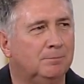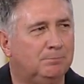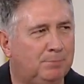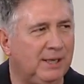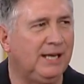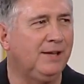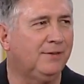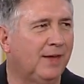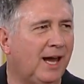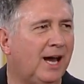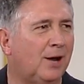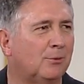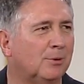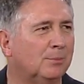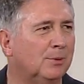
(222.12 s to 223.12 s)
be
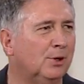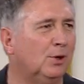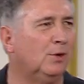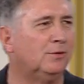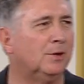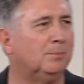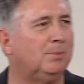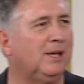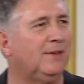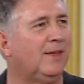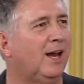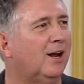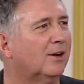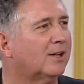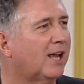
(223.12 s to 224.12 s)
thou removed and be
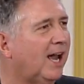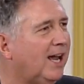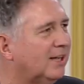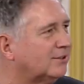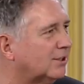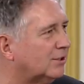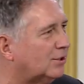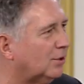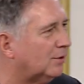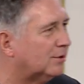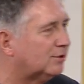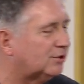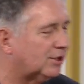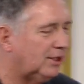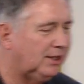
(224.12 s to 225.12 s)
thou cast into the
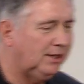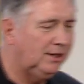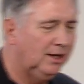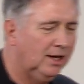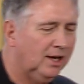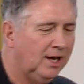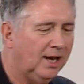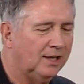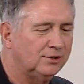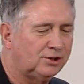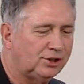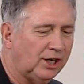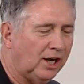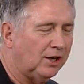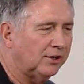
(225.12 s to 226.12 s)
sea, and
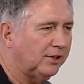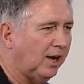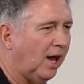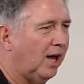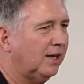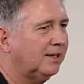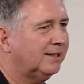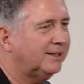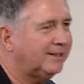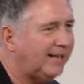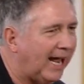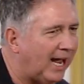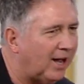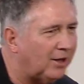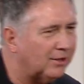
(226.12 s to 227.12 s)
shall not
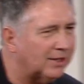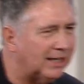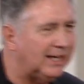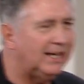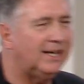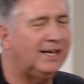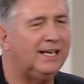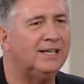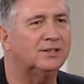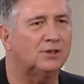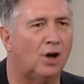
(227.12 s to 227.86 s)
doubt in his